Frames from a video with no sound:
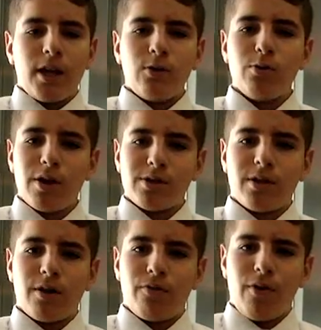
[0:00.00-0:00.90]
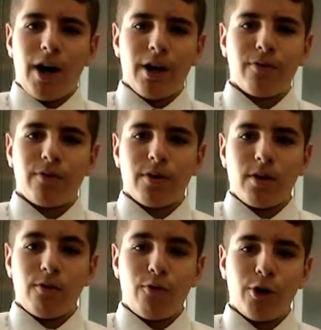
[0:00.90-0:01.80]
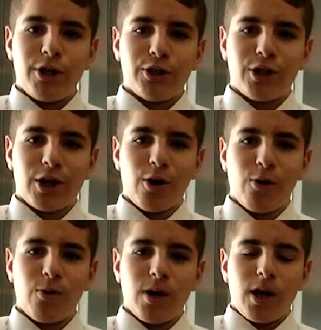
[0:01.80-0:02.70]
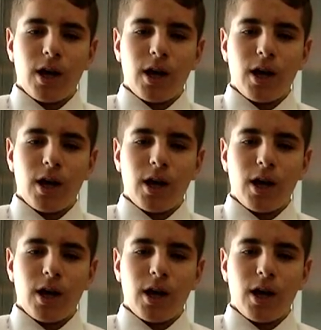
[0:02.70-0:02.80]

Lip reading: in 2005, 4 years ago,